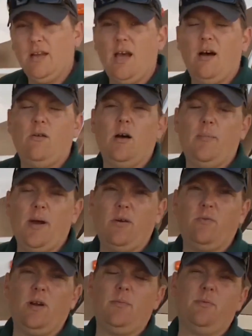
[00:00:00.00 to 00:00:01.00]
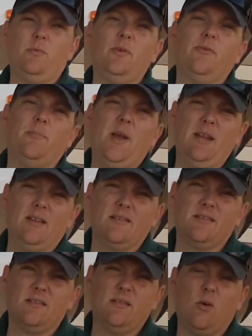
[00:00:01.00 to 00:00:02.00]
Now about rubber roof
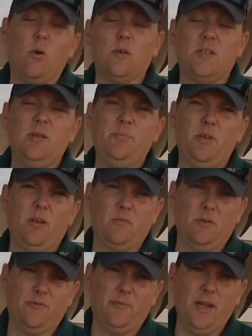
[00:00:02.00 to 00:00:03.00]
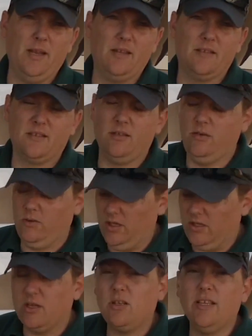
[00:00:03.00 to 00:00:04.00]
maintenance or TPO roof maintenance, you
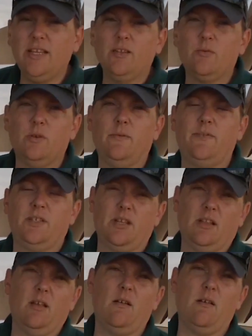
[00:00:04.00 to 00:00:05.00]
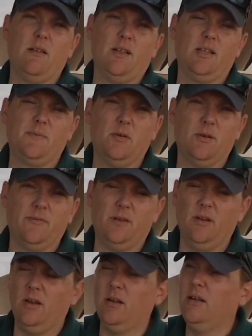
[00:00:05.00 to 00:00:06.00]
need to clean the roof, just like the awning that I spoke of
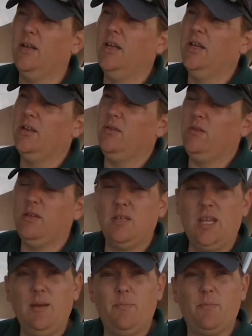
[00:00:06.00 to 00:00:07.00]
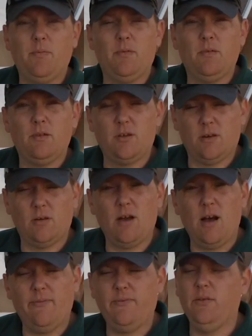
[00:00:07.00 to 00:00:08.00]
earlier. You need to keep dirt
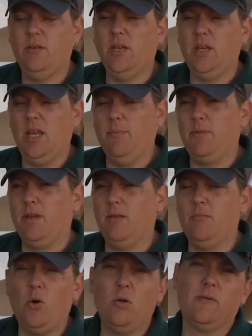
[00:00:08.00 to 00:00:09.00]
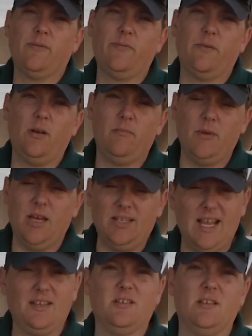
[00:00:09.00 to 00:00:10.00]
off. You need to keep the mold from
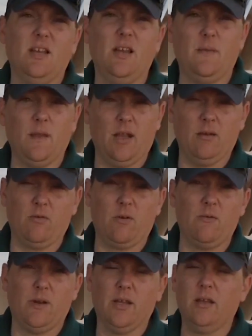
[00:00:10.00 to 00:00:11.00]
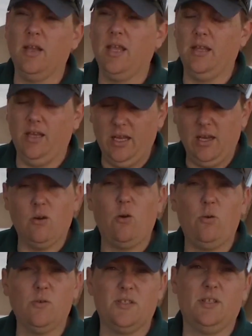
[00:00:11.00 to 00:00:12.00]
attaching to anything and growing. Again, eating
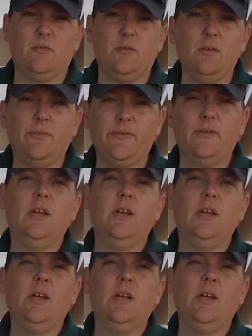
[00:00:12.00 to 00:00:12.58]
holes in the roof,